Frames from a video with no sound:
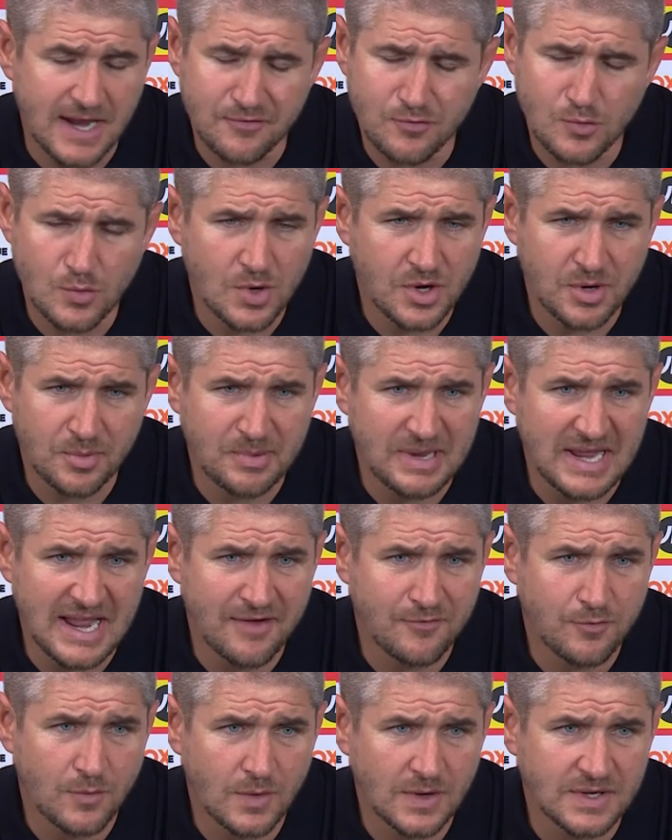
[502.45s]
Everyone can beat
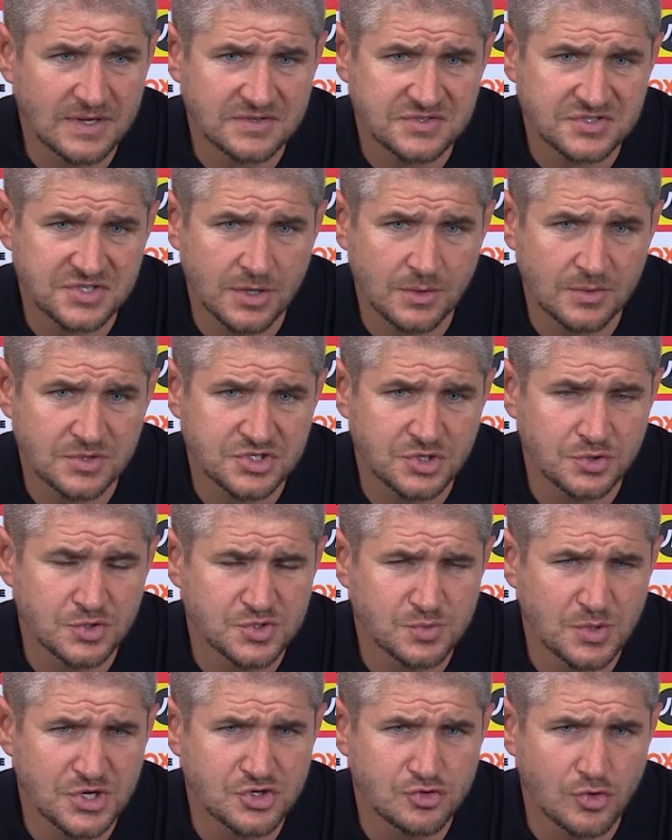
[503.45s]
everyone. So as soon
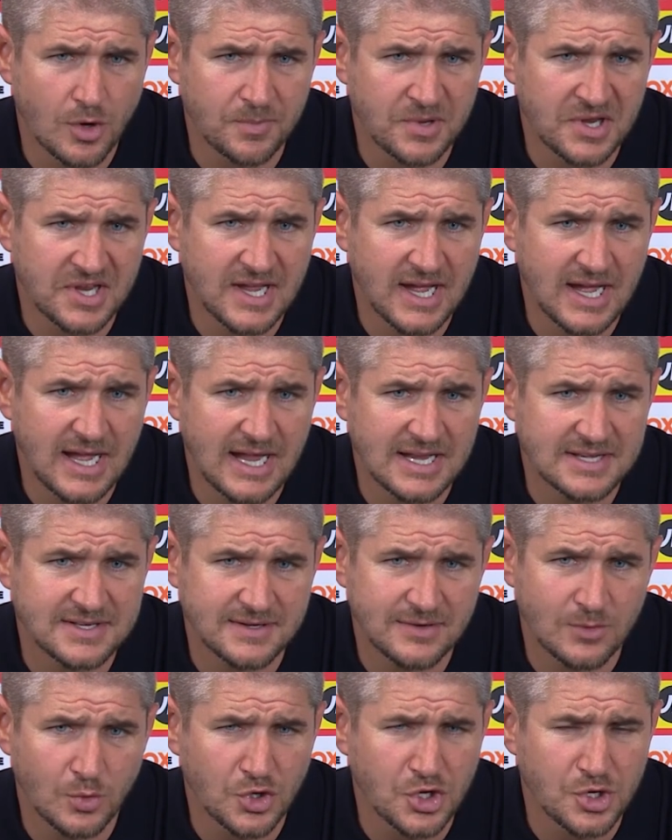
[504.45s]
as we drop your
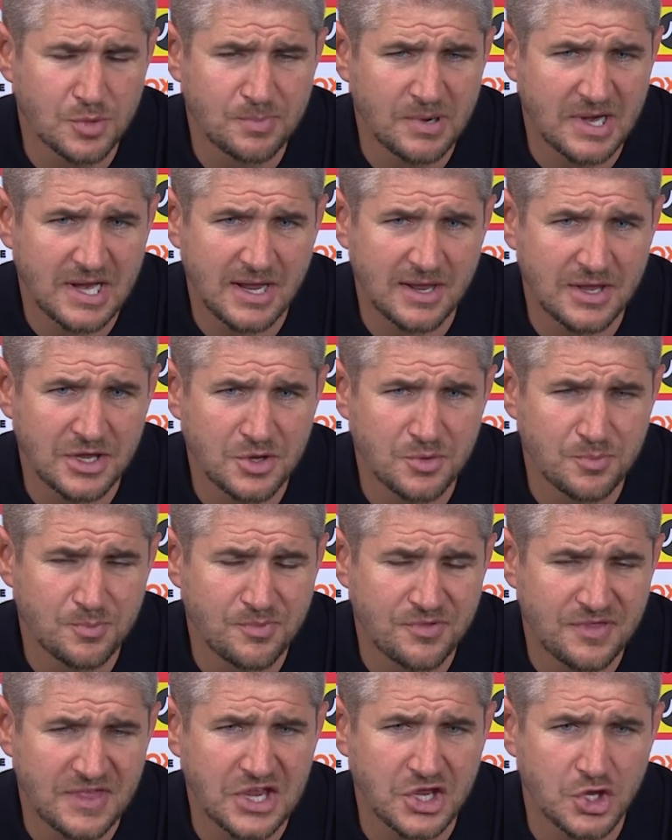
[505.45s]
guard, or you you
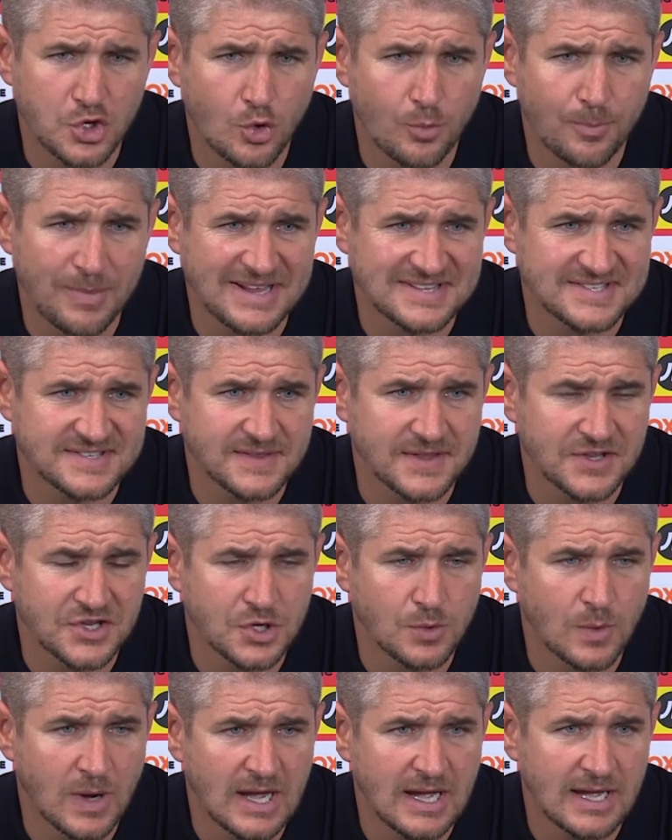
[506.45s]
think you're better than
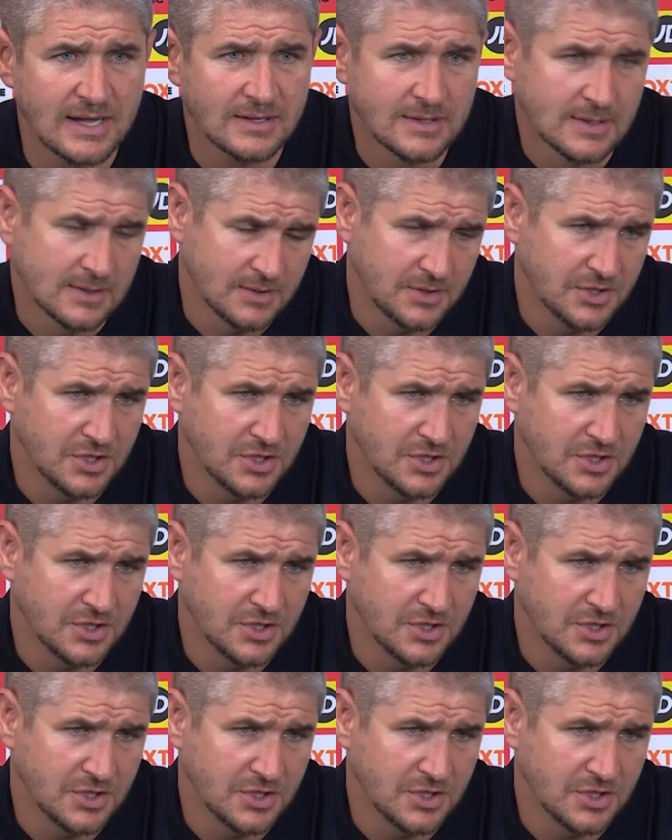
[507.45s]
you are,